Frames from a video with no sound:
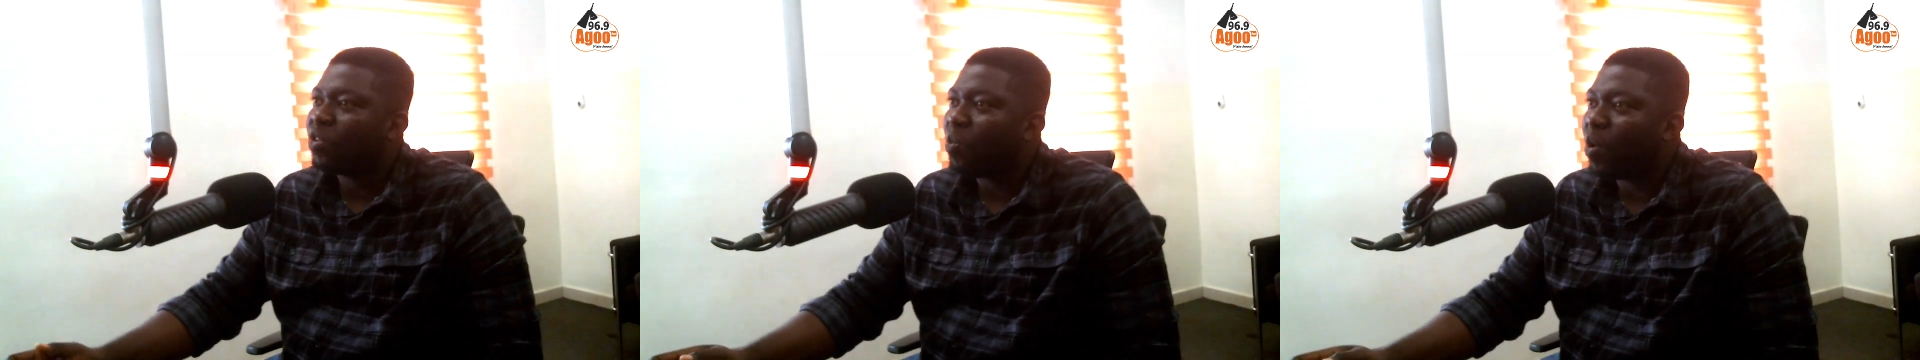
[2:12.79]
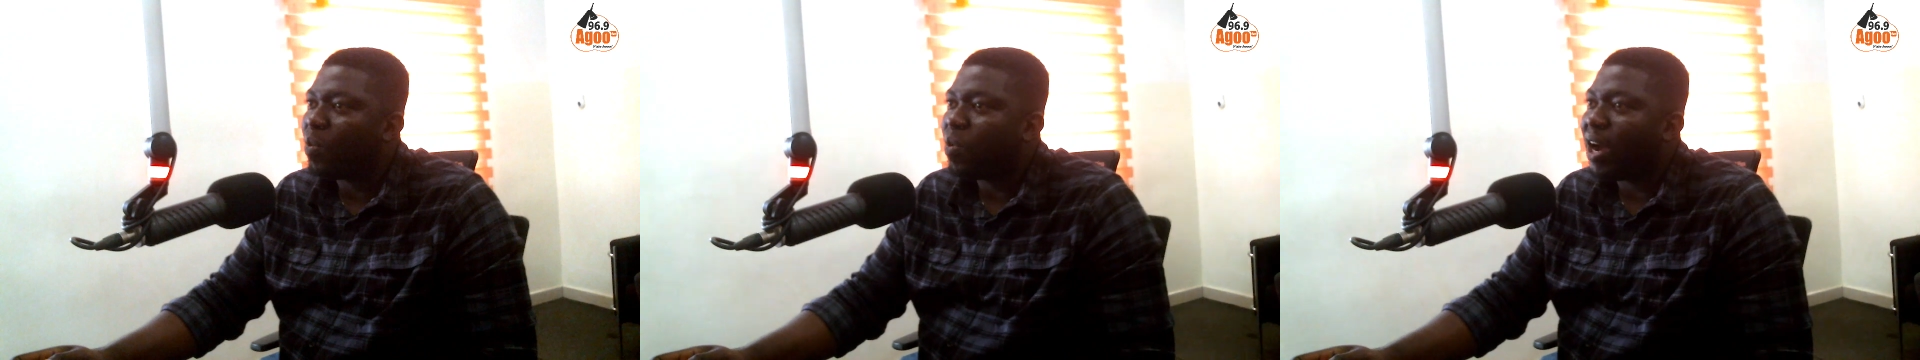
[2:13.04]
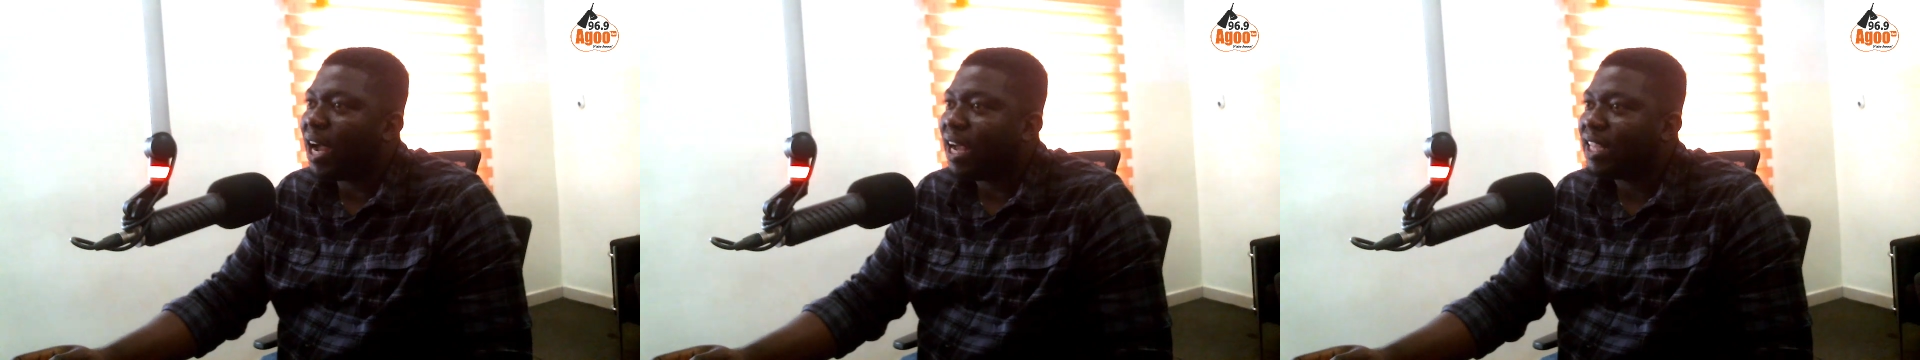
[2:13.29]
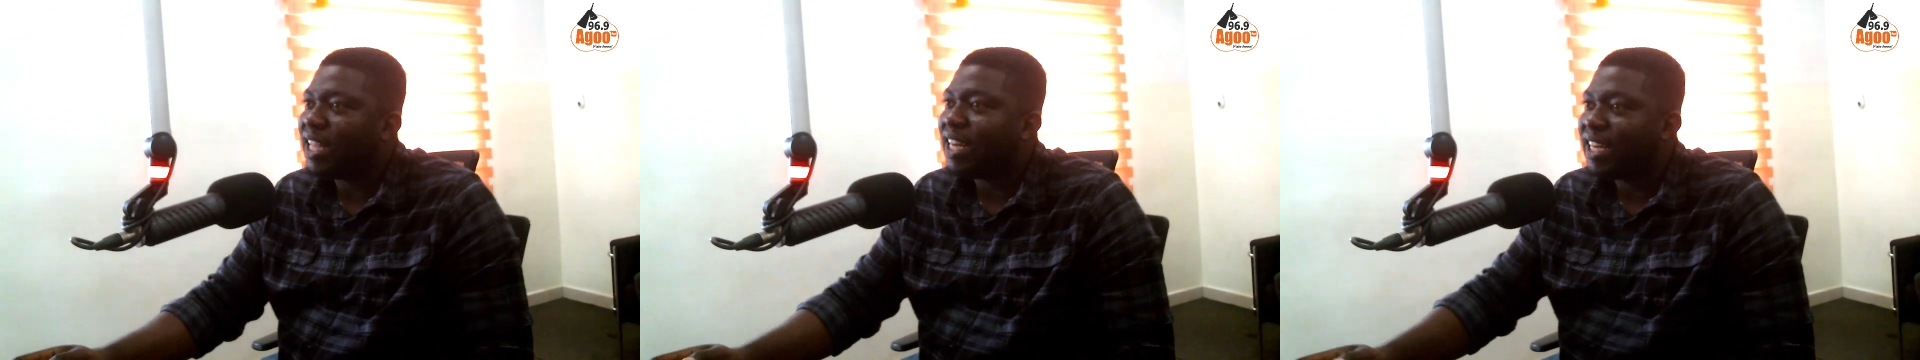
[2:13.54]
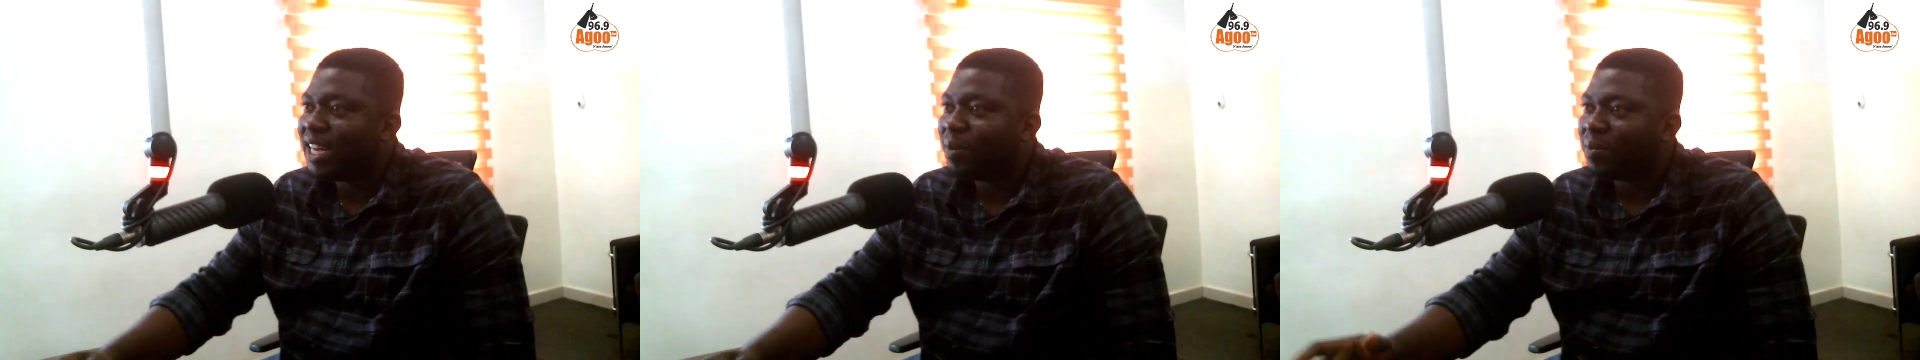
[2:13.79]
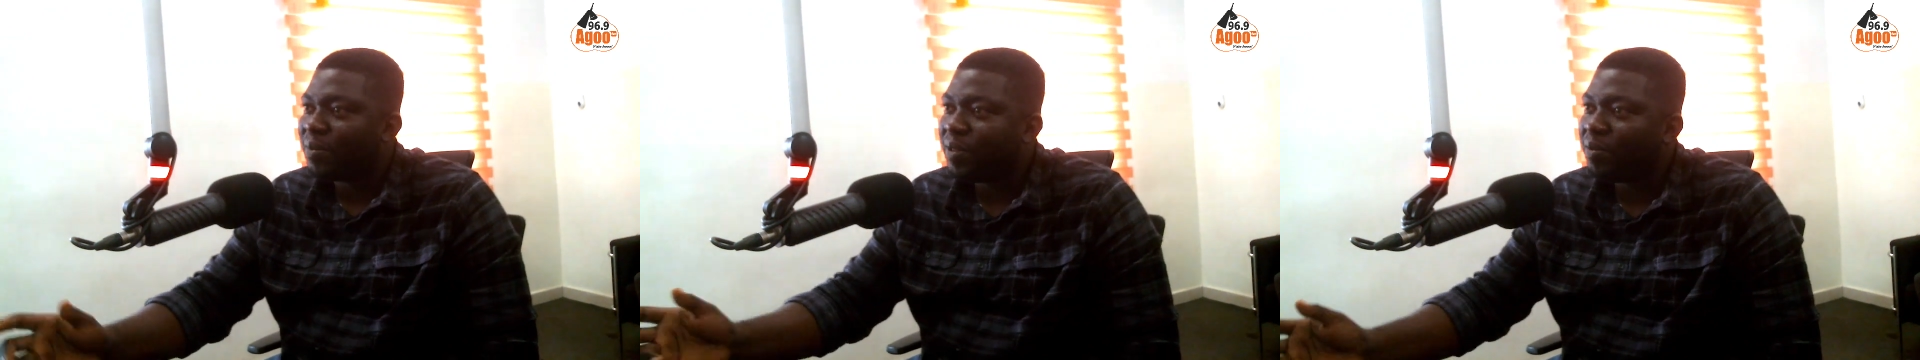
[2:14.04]
Koboboa,
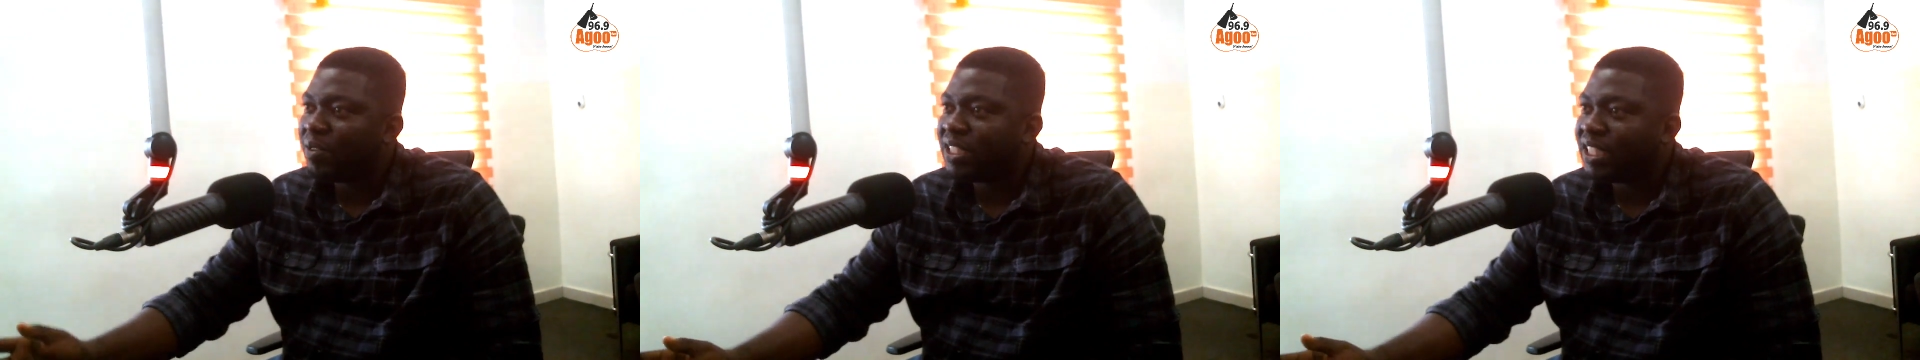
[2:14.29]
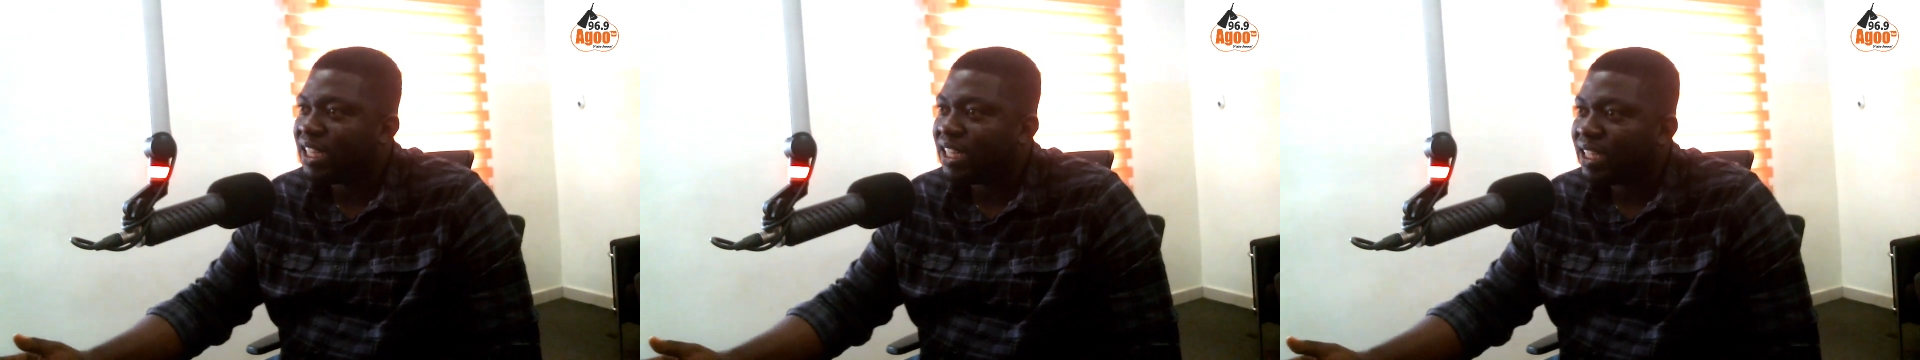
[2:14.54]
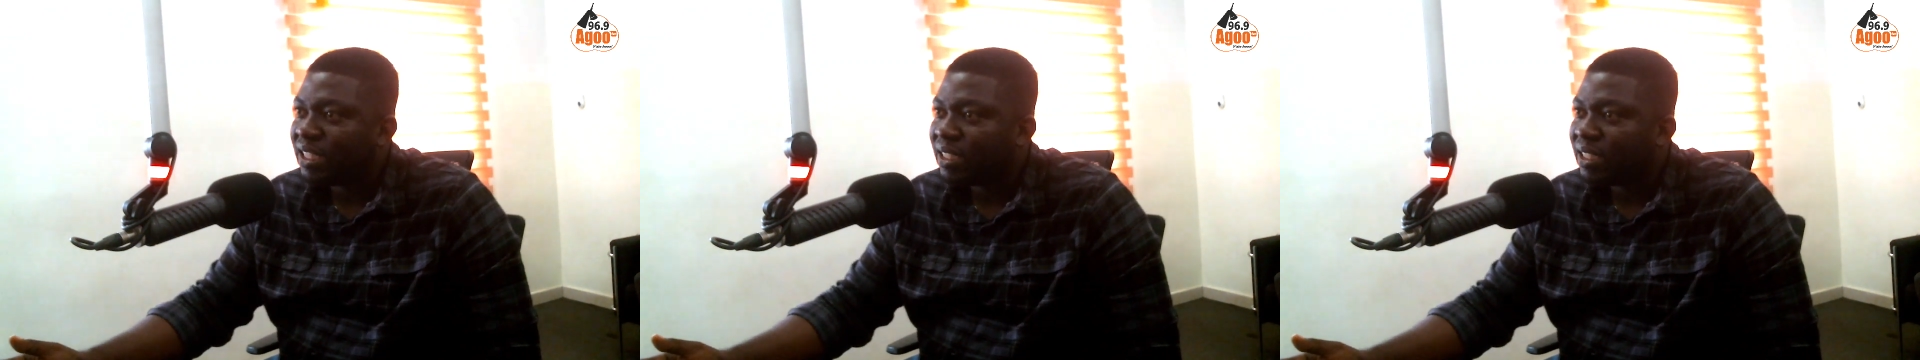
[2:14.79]
Yaninam, in Fitri.